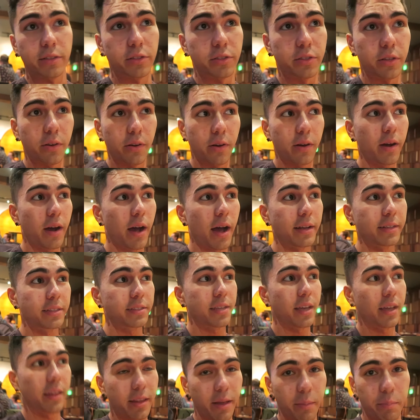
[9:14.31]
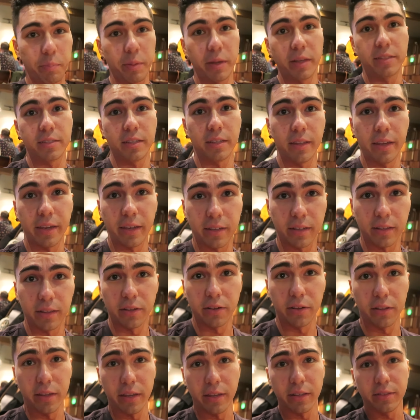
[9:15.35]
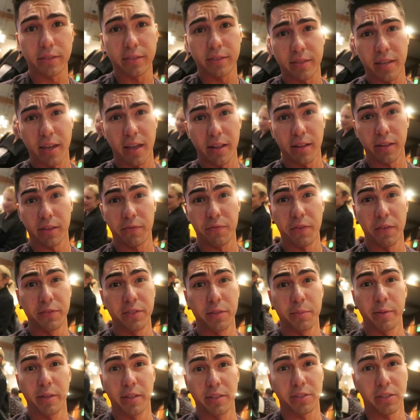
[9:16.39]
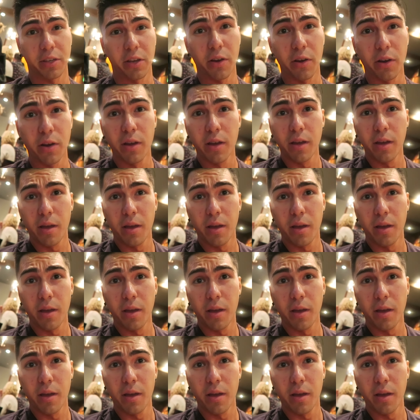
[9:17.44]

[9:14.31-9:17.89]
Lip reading: So I just had that pizza like literally 10, 15 minutes ago.